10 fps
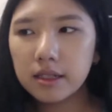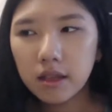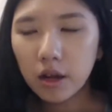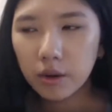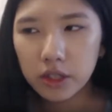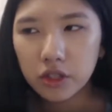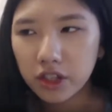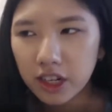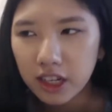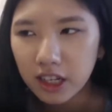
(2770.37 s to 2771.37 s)
always
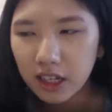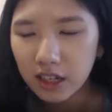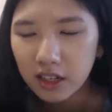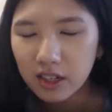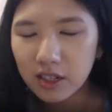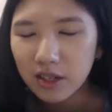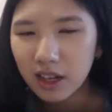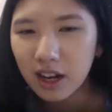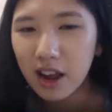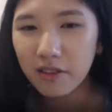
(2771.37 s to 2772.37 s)
tricky because you
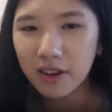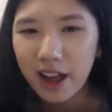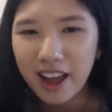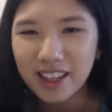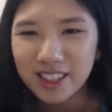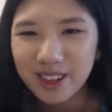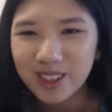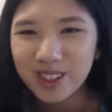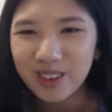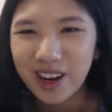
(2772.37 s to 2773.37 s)
can never ask your
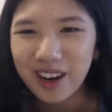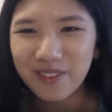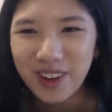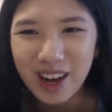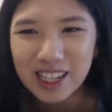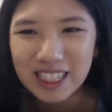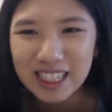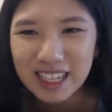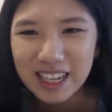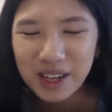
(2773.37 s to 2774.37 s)
direct boss
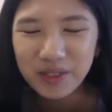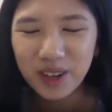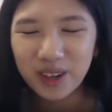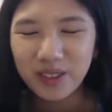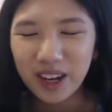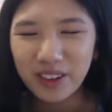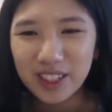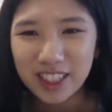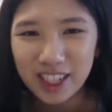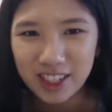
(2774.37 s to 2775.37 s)
for a
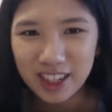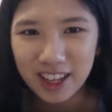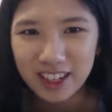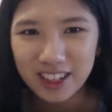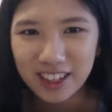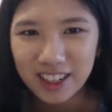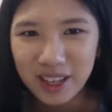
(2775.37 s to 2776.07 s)
recommendation letter,